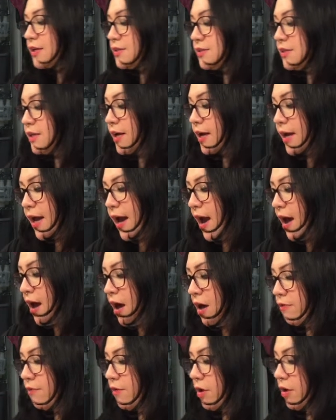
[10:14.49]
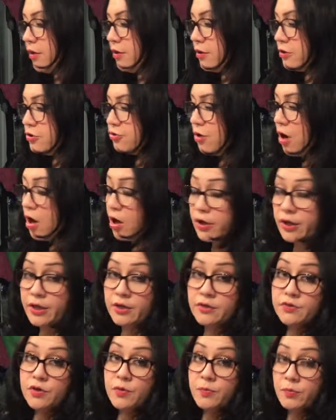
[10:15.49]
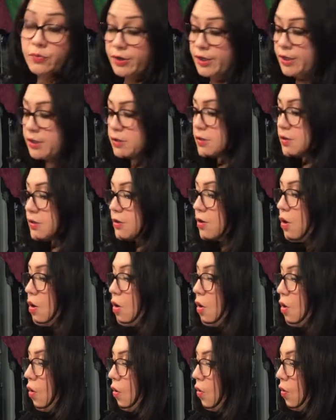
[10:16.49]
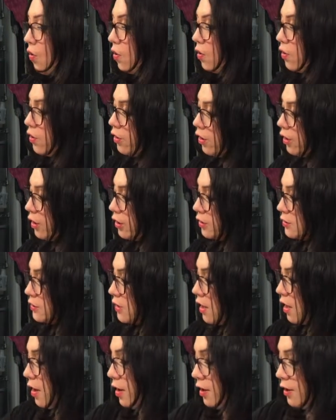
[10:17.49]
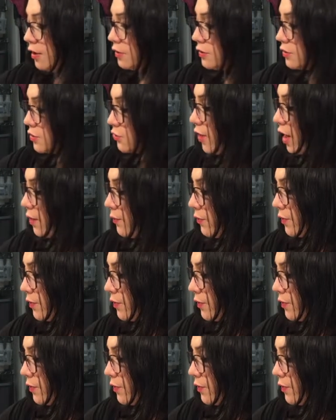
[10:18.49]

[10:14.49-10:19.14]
that I have, other drawings or prints, or scrapbook